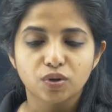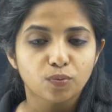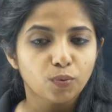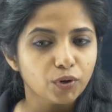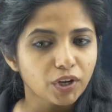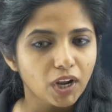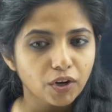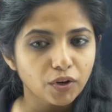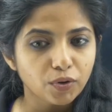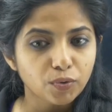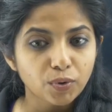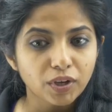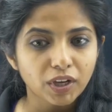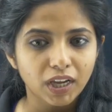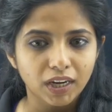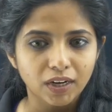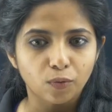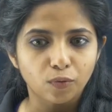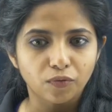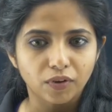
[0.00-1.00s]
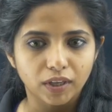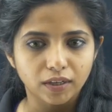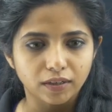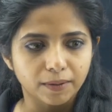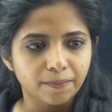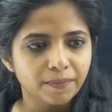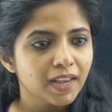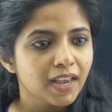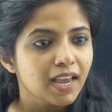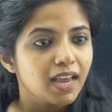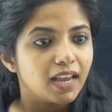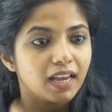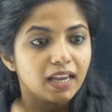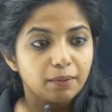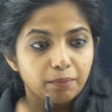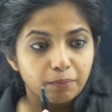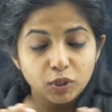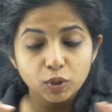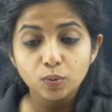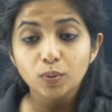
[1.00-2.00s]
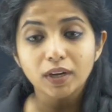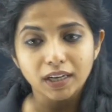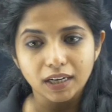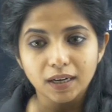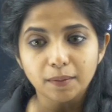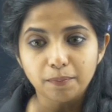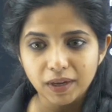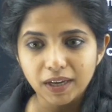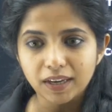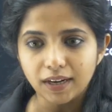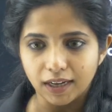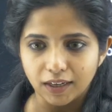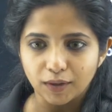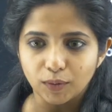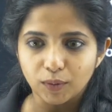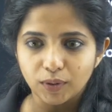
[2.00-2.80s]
What you are doing in over here? Between a period,